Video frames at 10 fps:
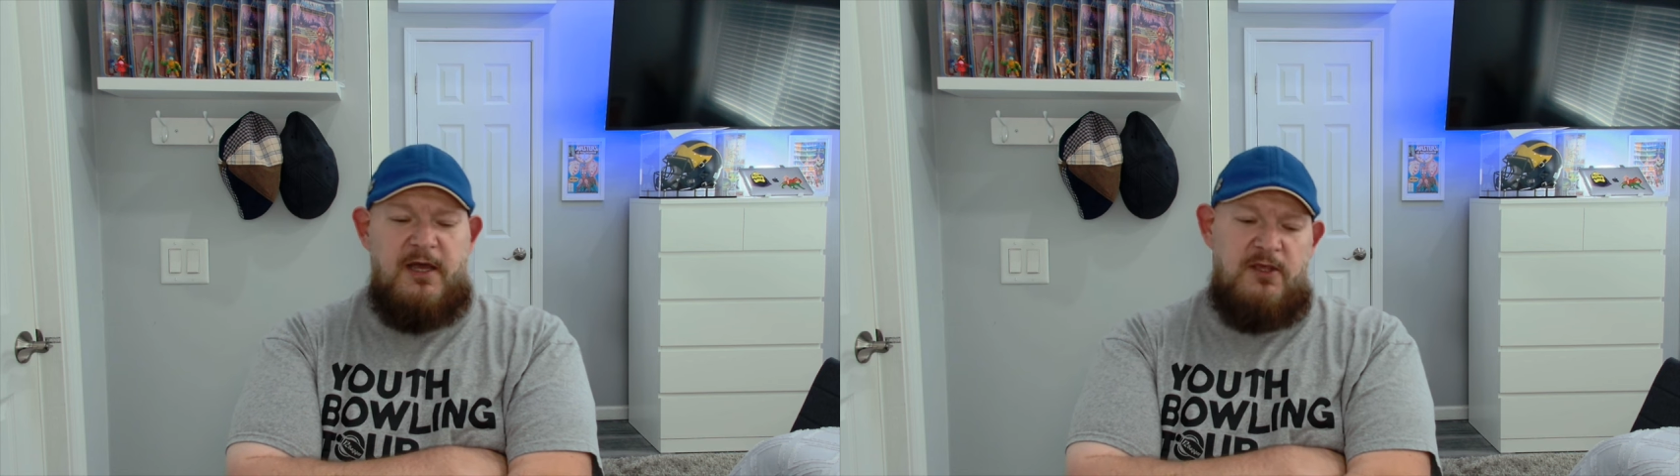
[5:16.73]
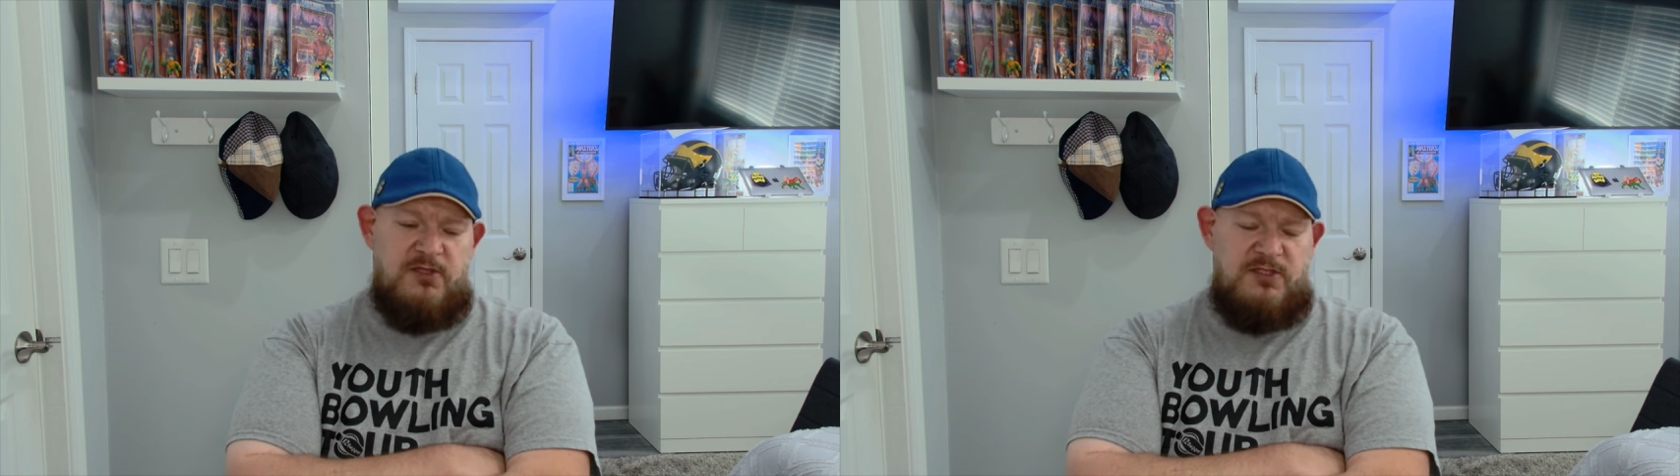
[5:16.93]

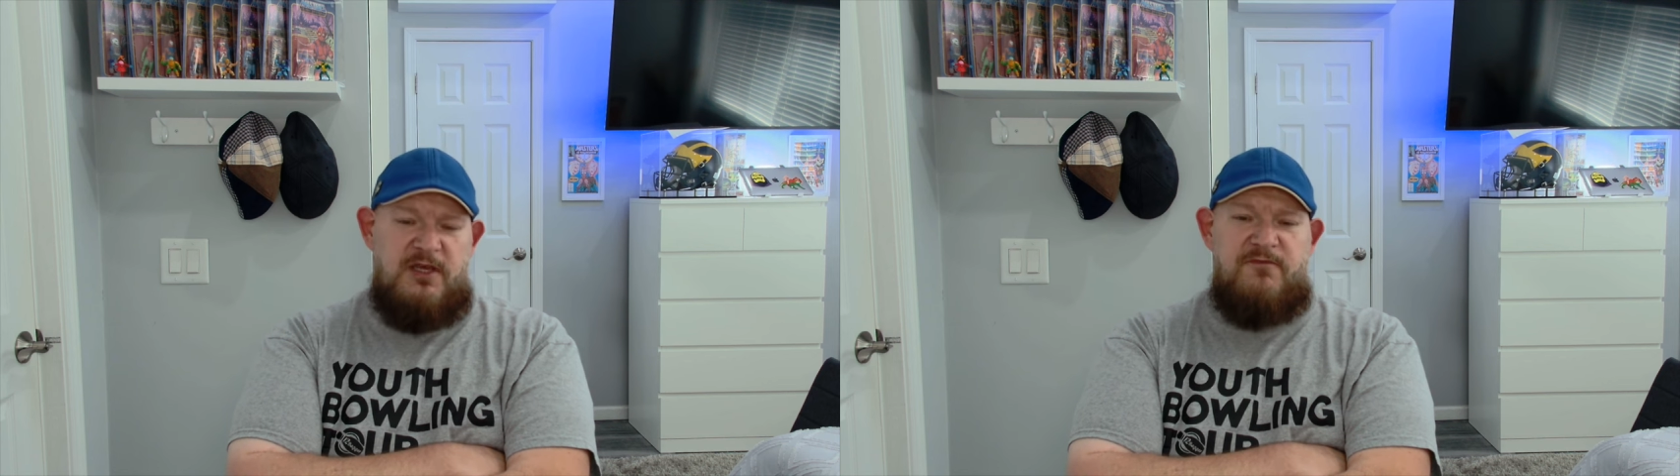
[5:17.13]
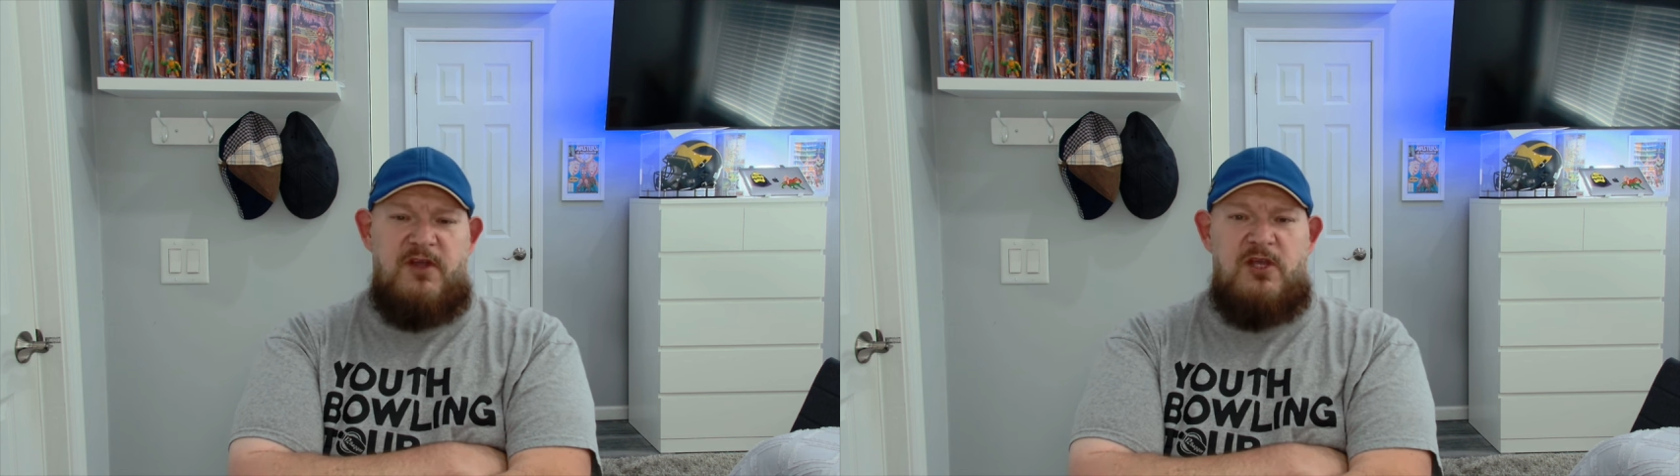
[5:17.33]
you'll see
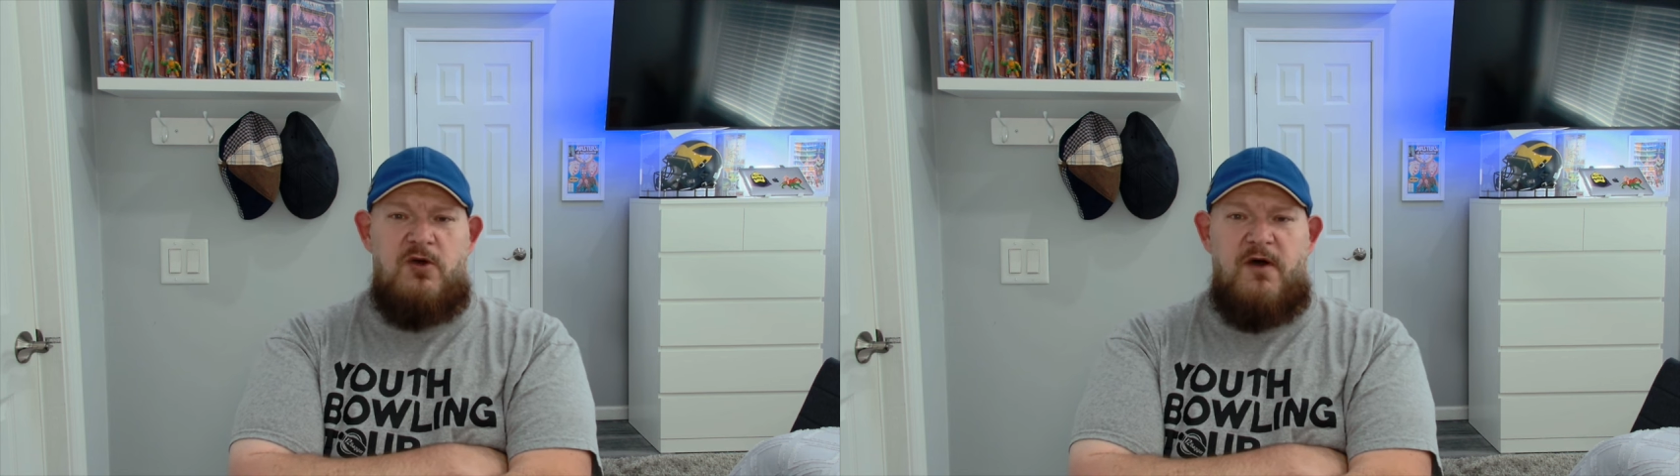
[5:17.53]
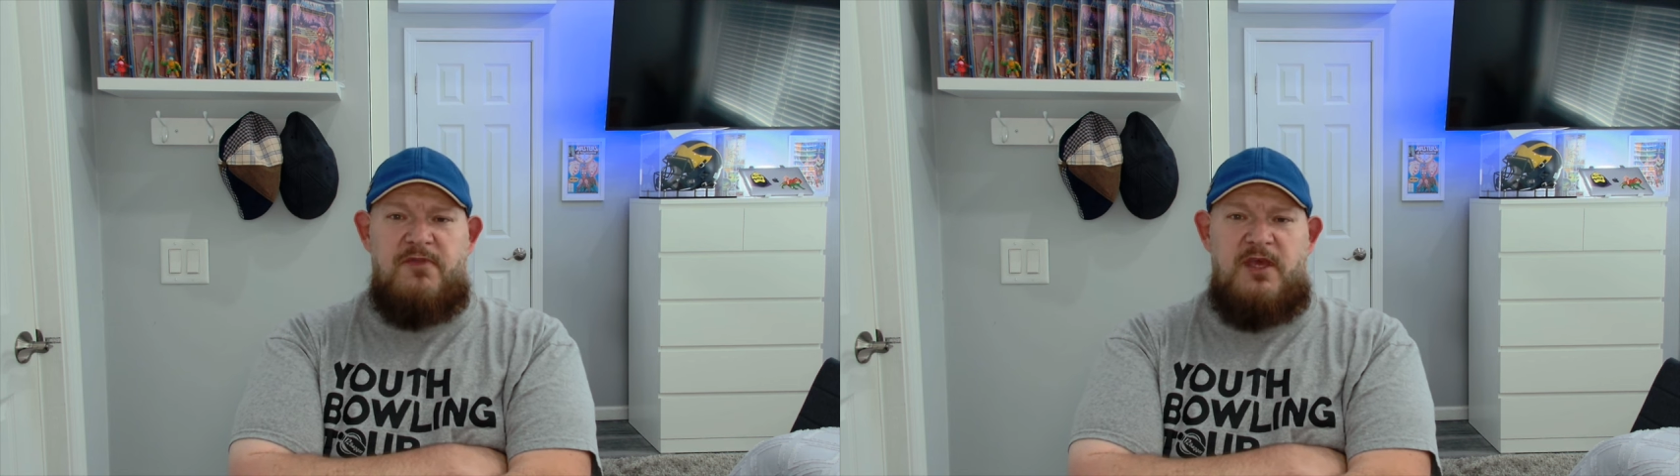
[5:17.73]
a video
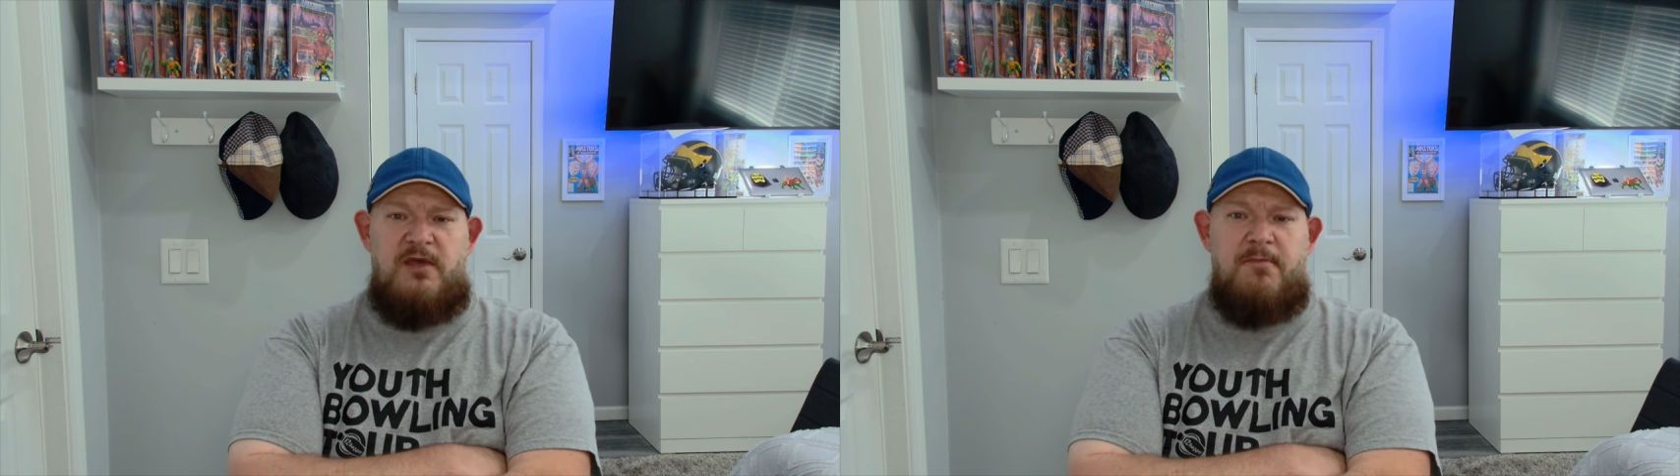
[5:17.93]
of the